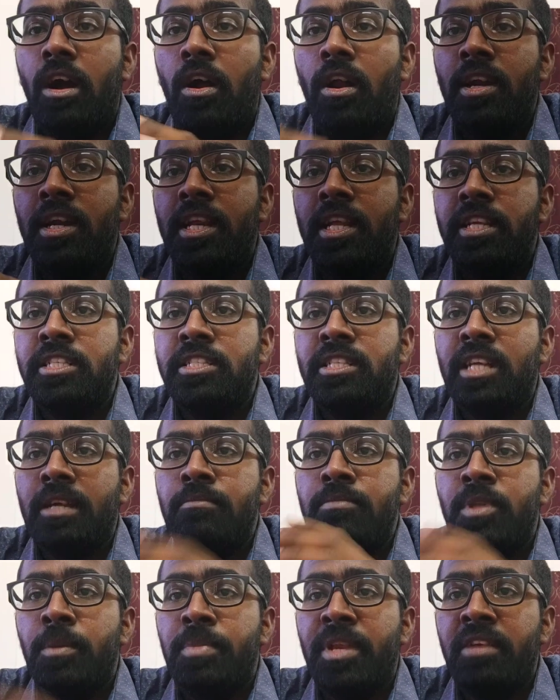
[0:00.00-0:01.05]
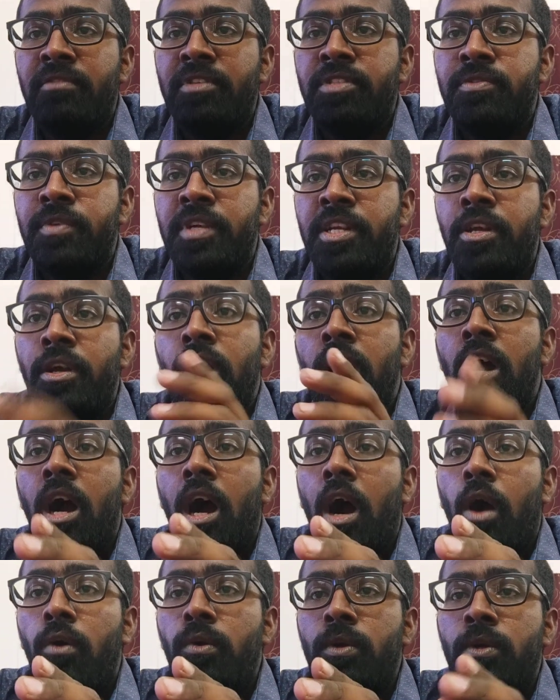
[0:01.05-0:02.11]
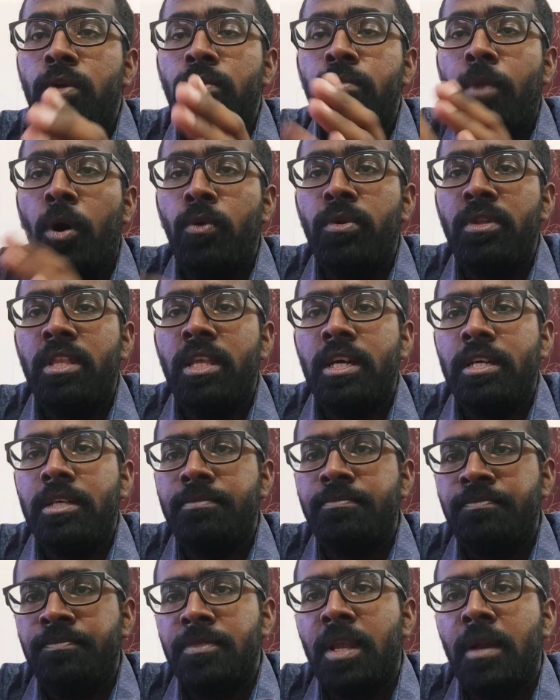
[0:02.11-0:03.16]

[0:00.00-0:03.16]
already described in the previous video how to mount the